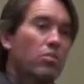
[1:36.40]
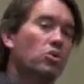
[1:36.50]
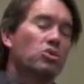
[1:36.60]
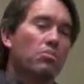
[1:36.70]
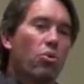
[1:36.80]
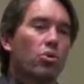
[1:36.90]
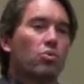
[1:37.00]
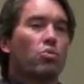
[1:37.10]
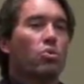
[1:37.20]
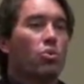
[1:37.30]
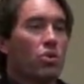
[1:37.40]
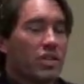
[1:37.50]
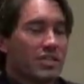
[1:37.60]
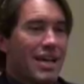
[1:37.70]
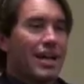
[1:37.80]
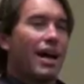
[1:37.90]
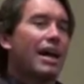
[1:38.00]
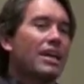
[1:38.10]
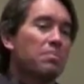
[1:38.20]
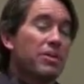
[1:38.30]
The most important rule is that
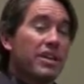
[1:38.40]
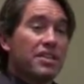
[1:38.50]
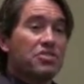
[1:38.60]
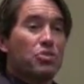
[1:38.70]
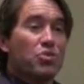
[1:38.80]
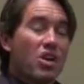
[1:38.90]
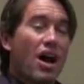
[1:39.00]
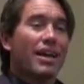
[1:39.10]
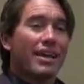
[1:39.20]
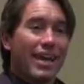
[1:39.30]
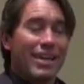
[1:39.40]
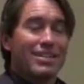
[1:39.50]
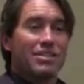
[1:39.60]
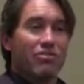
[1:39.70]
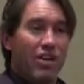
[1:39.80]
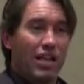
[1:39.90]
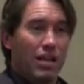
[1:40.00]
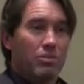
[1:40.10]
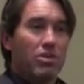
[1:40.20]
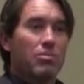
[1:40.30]
IEPs do not get
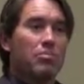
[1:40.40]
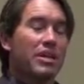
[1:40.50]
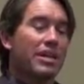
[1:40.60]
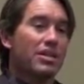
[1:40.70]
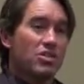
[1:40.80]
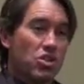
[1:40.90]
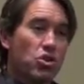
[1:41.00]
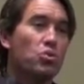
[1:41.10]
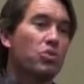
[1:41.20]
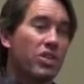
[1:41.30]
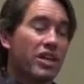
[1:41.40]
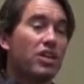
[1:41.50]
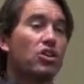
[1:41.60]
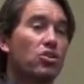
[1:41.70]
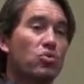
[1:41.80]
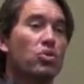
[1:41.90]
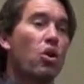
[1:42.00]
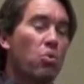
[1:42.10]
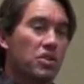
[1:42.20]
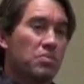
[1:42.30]
developed because you think you
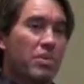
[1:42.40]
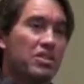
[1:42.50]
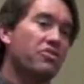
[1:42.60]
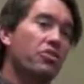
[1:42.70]
know what's best